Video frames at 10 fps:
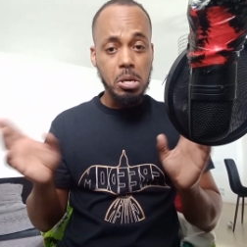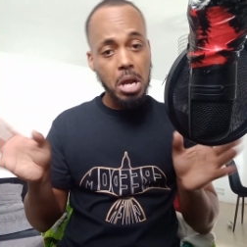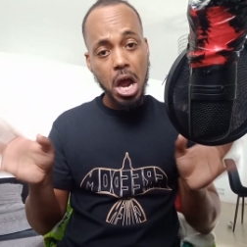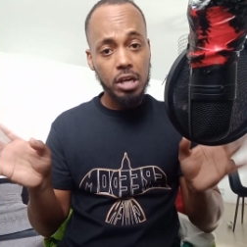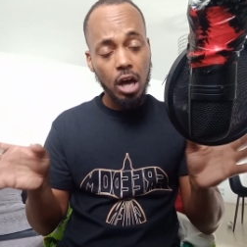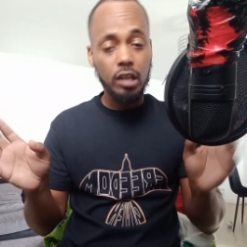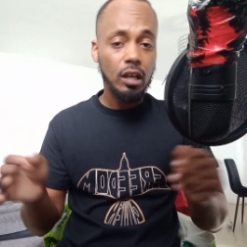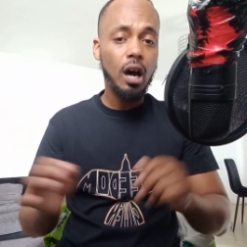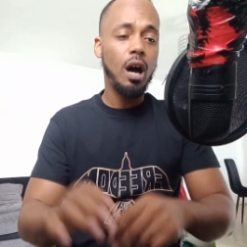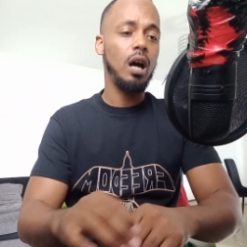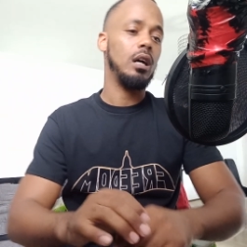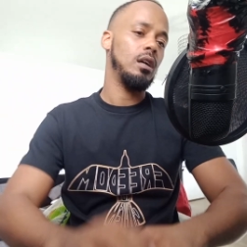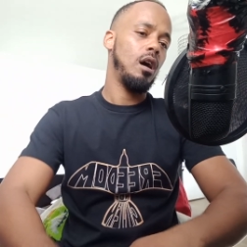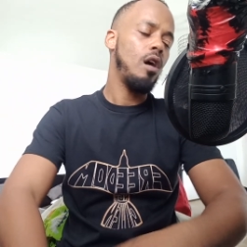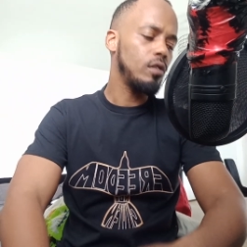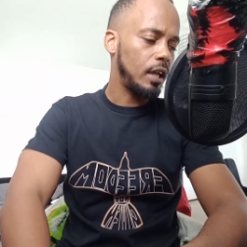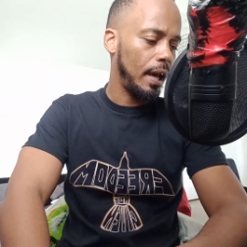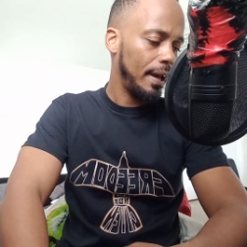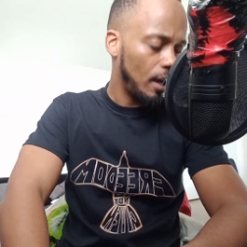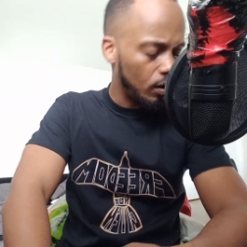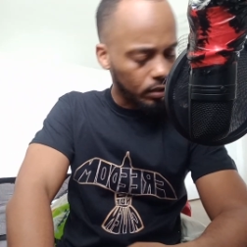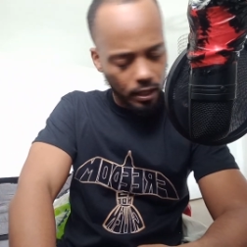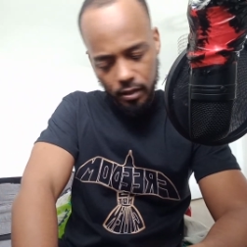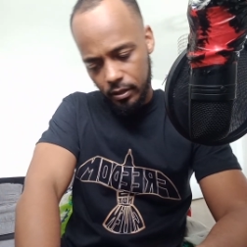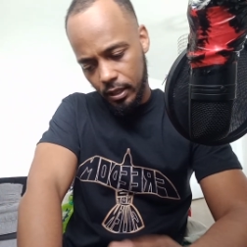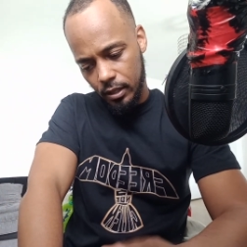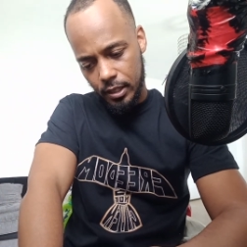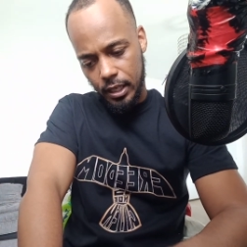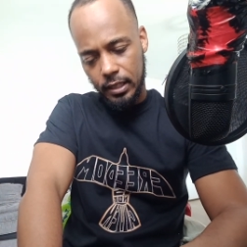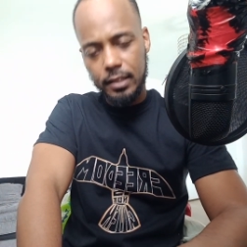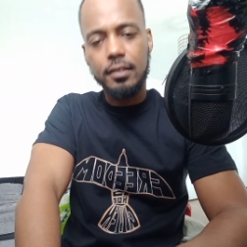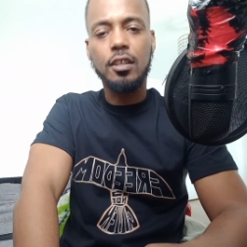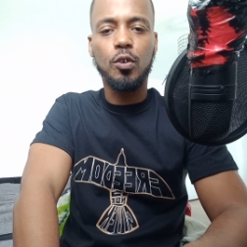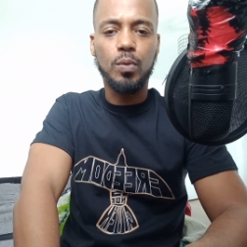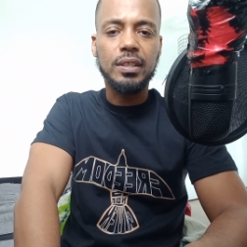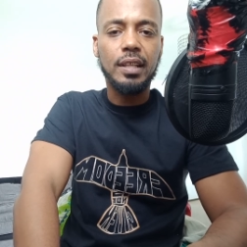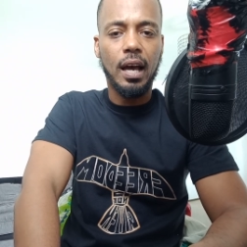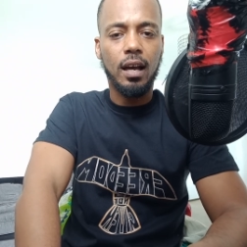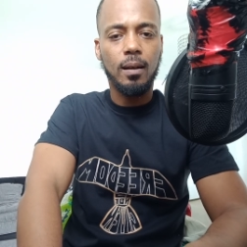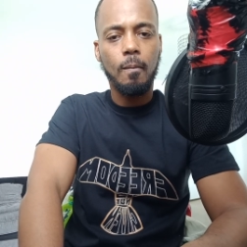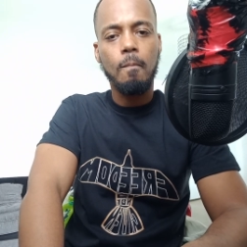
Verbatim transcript: Da da da. Okay, okay, okay, okay. Let's deal with that.